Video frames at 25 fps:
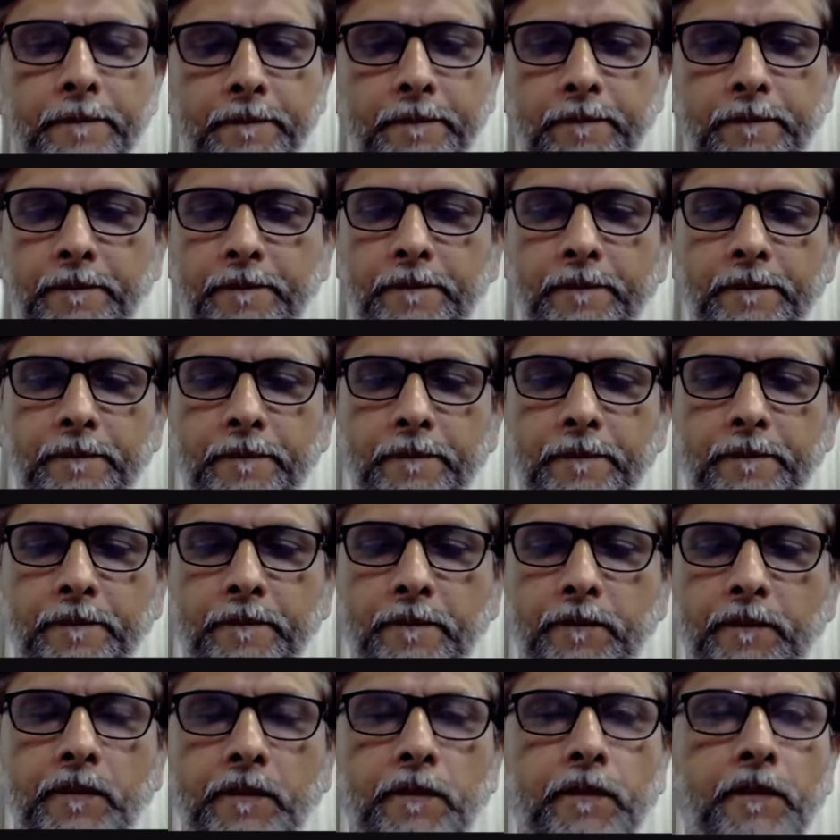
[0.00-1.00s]

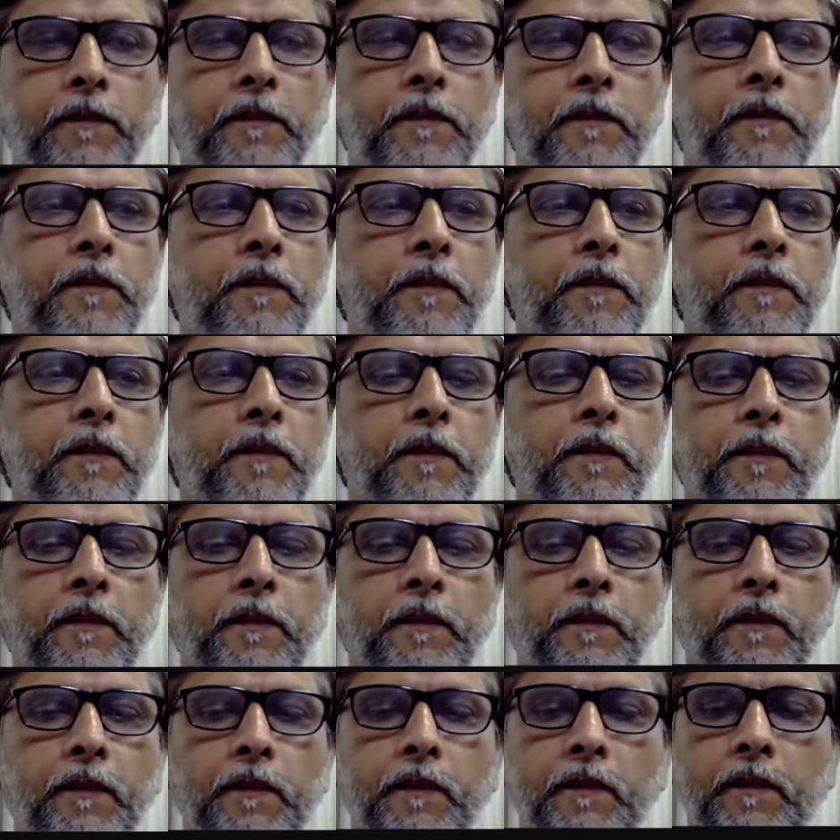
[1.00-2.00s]

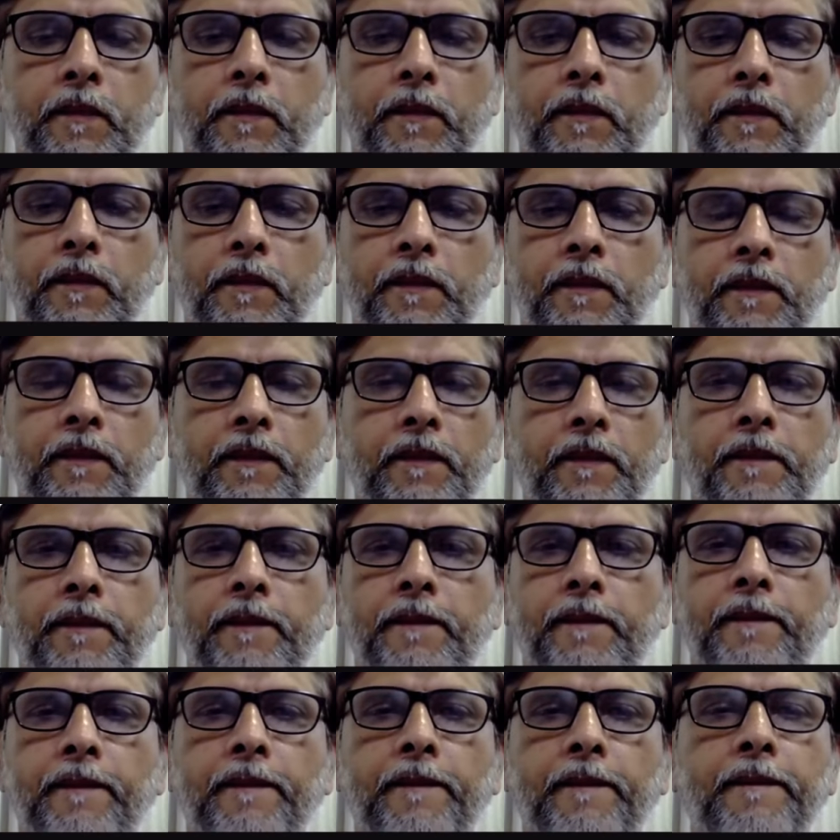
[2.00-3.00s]

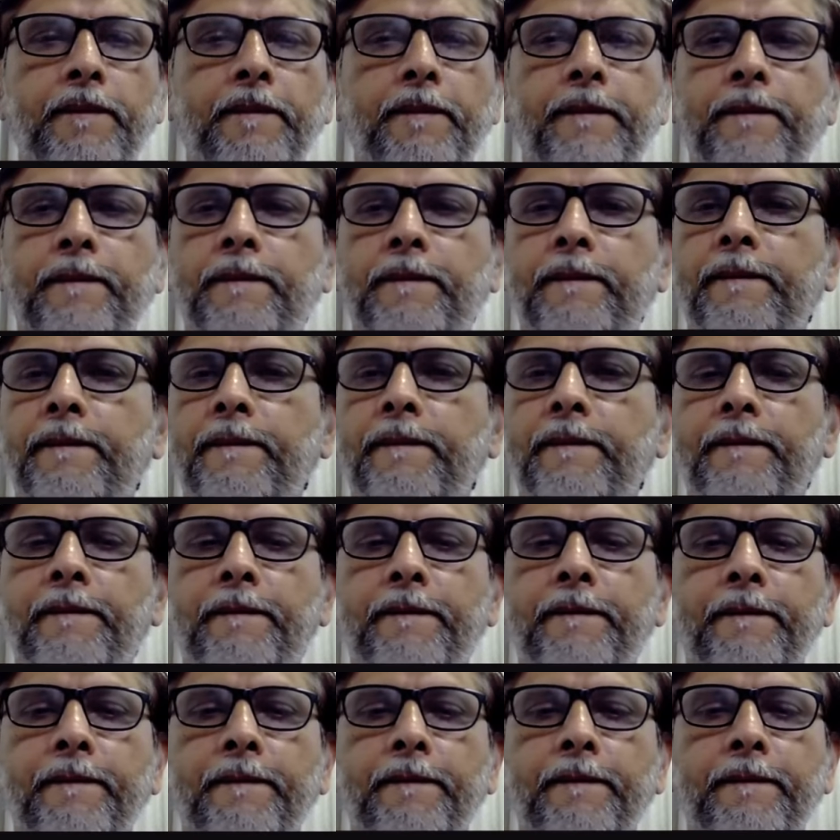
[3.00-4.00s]

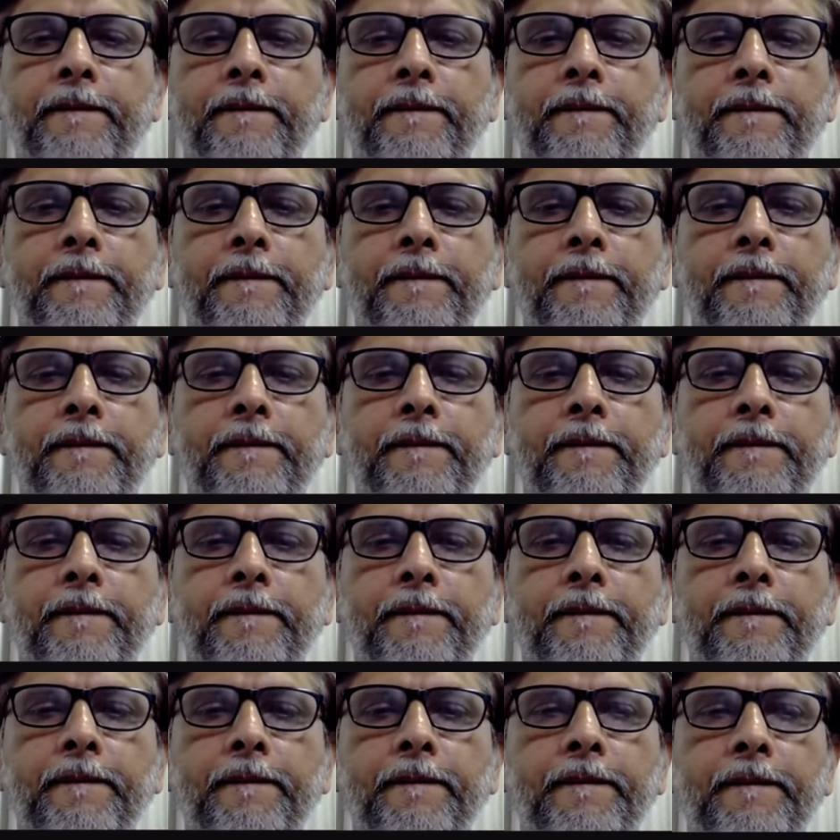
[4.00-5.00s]

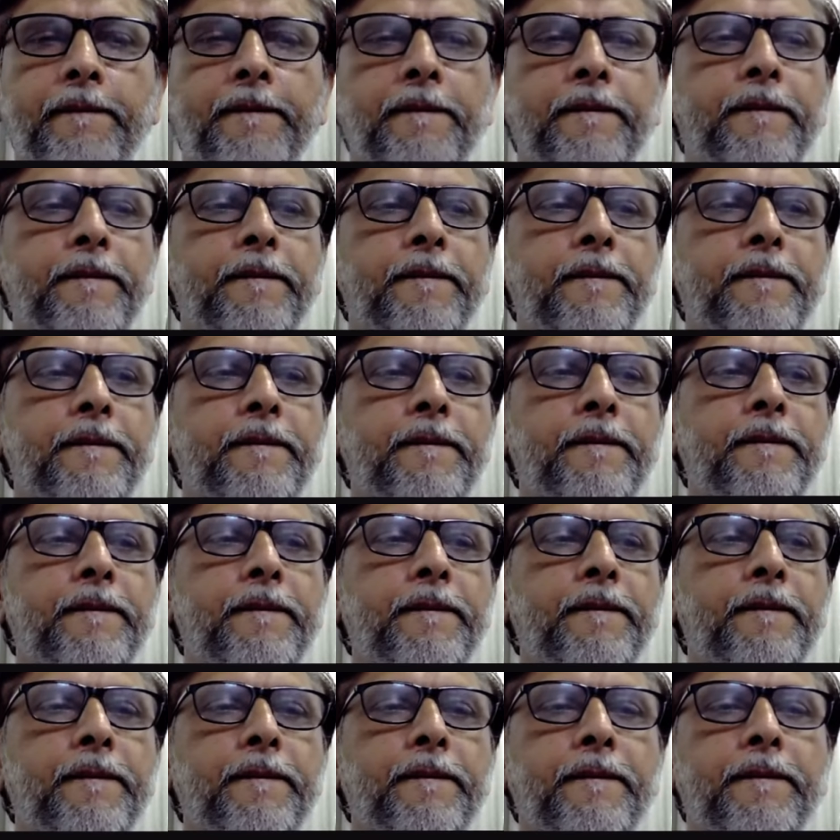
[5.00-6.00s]

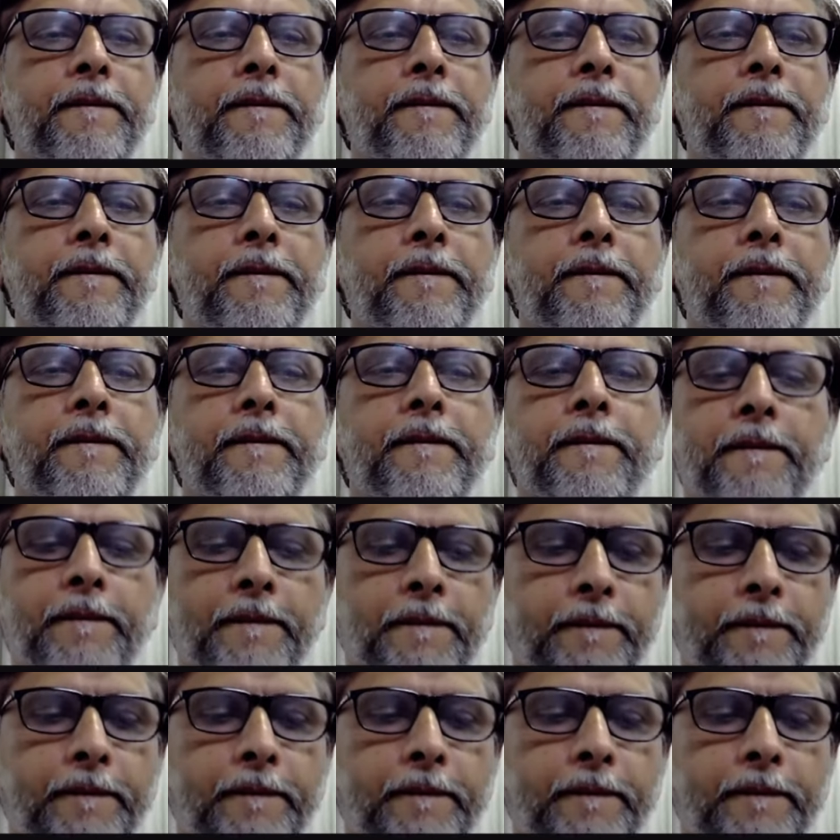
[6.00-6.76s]
[no speech]